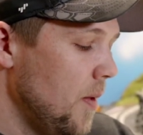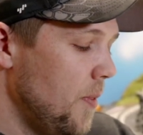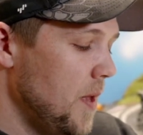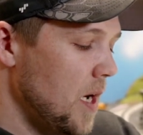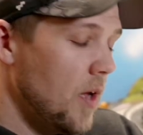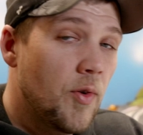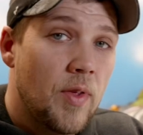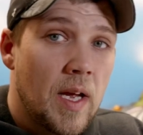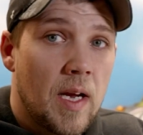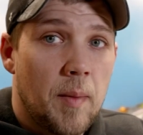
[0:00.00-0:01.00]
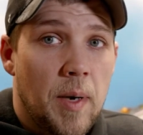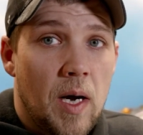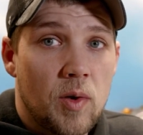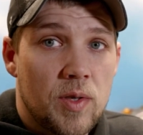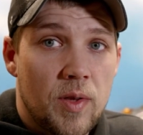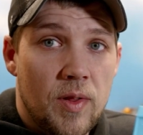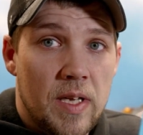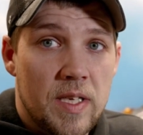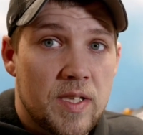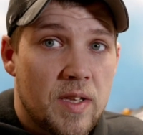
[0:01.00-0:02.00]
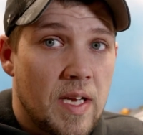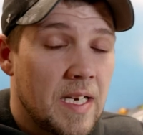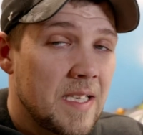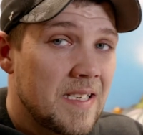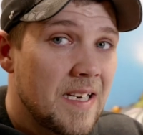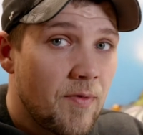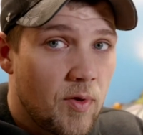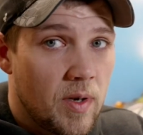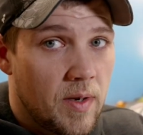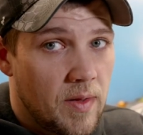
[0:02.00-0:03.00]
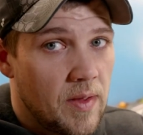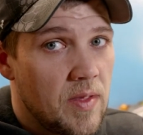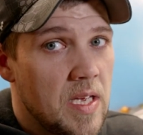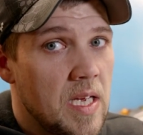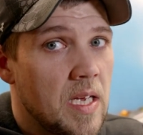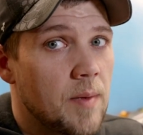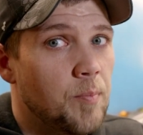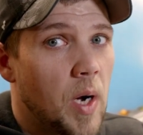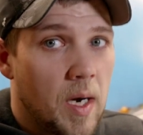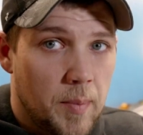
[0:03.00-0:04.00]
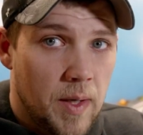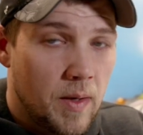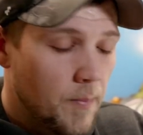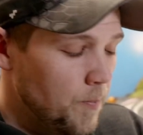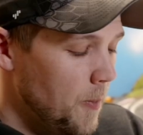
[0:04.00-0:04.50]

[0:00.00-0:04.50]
The thing about this that is different than the Bachmann